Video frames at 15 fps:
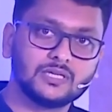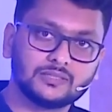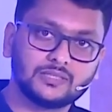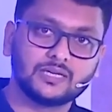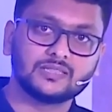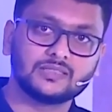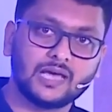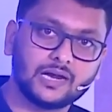
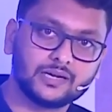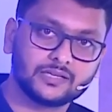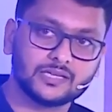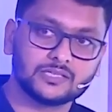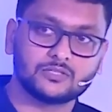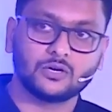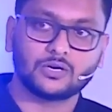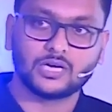Then in that
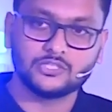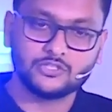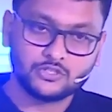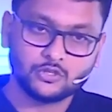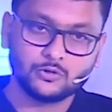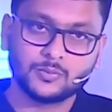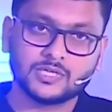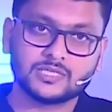case, your
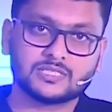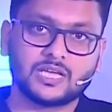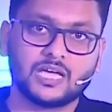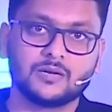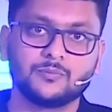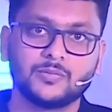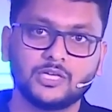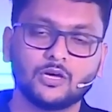consumers
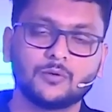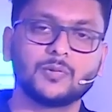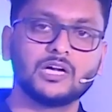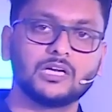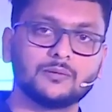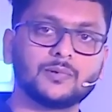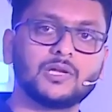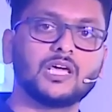can be a
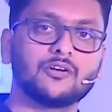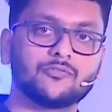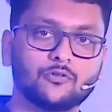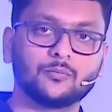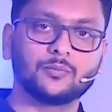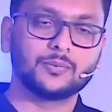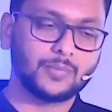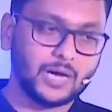multiple
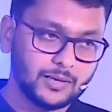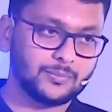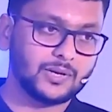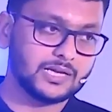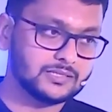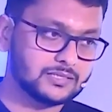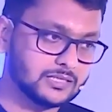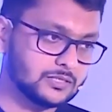airflow pipelines